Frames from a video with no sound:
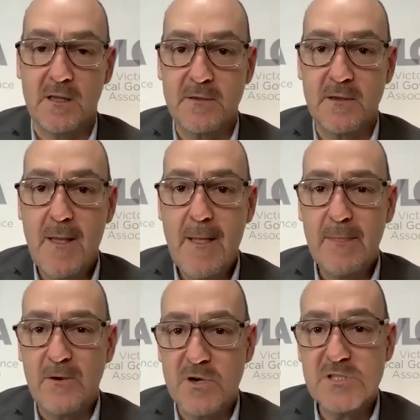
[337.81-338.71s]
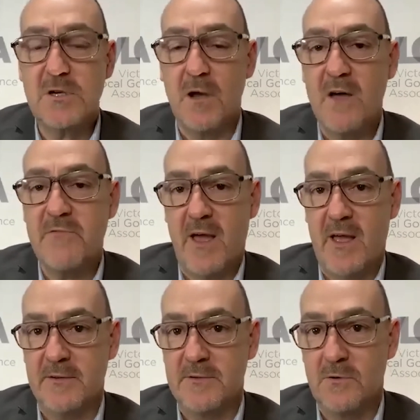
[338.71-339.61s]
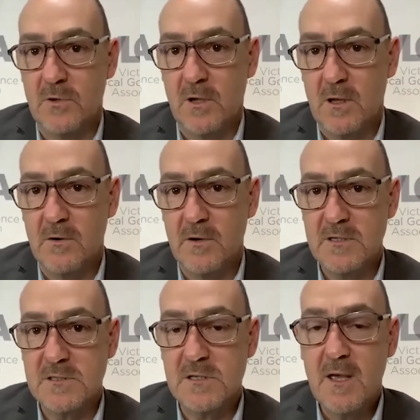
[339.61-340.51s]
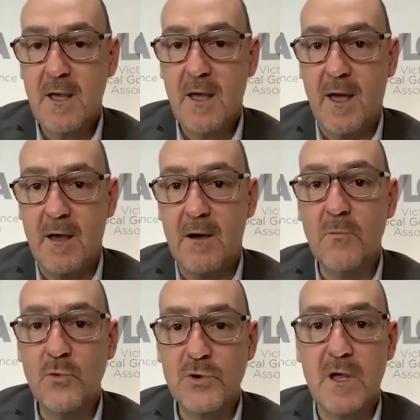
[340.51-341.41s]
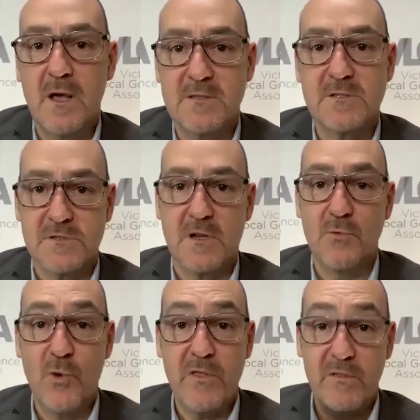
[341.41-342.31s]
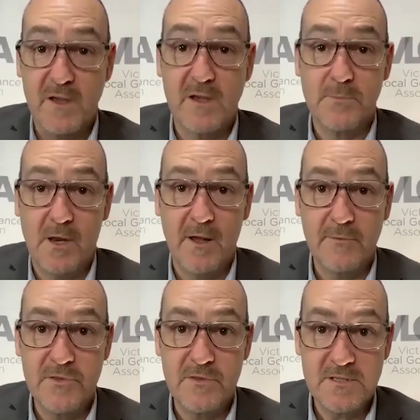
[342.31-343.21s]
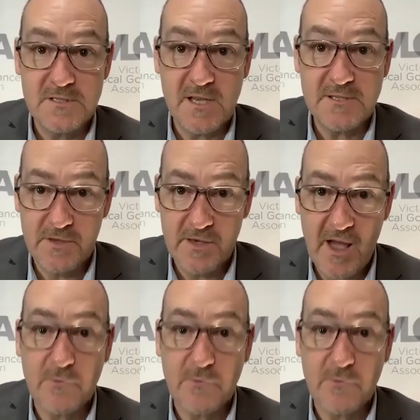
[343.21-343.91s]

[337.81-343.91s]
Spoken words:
And the question I've had all along is, how would councils know whether they're complying with the intent of the Act?